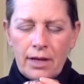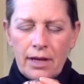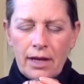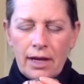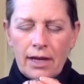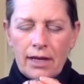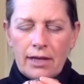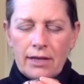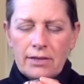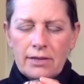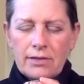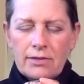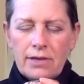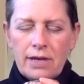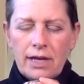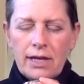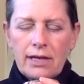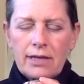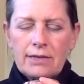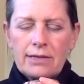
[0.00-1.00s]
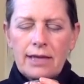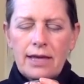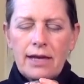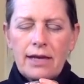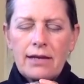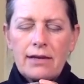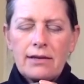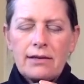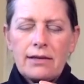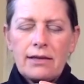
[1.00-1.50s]
And as you
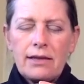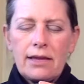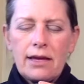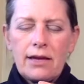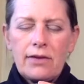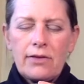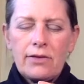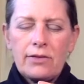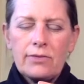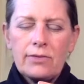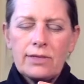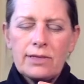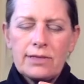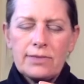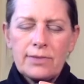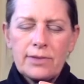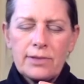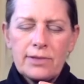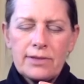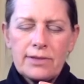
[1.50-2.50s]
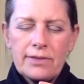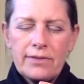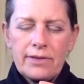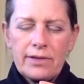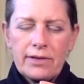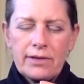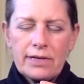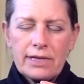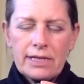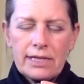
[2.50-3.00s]
exhale, allow the whispers of
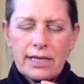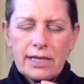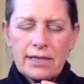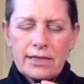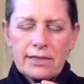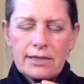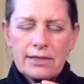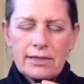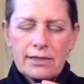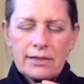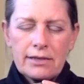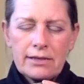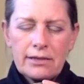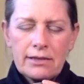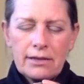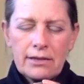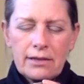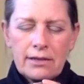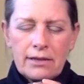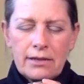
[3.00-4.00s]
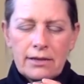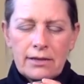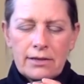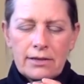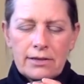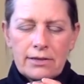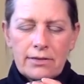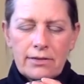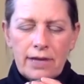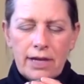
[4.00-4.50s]
your intention
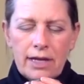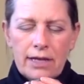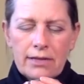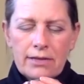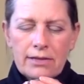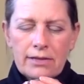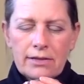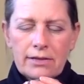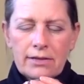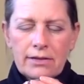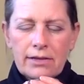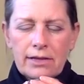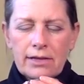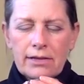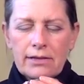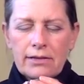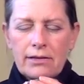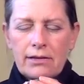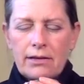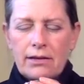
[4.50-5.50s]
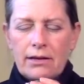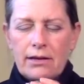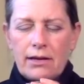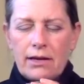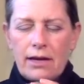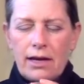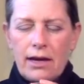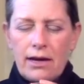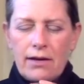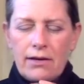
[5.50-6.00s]
to enter into the
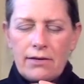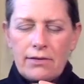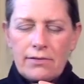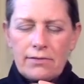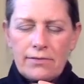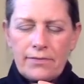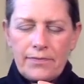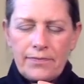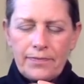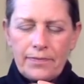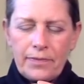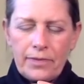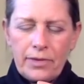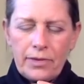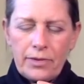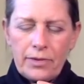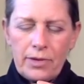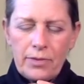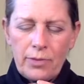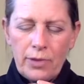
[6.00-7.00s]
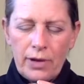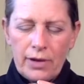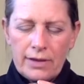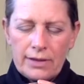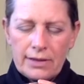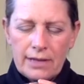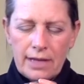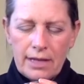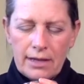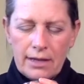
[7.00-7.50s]
cacao. And 3
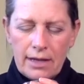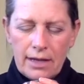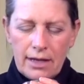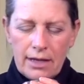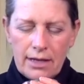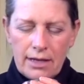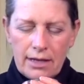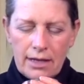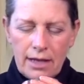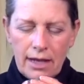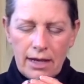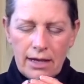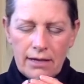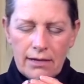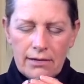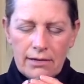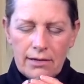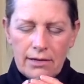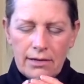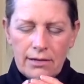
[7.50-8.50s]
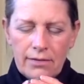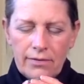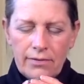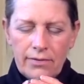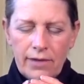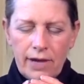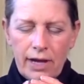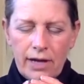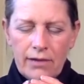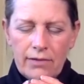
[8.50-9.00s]
breaths like that, inhaling the
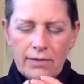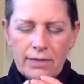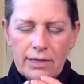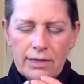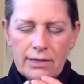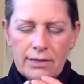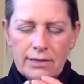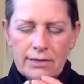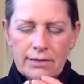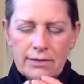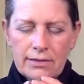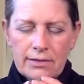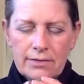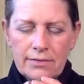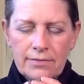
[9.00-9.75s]
fragrance.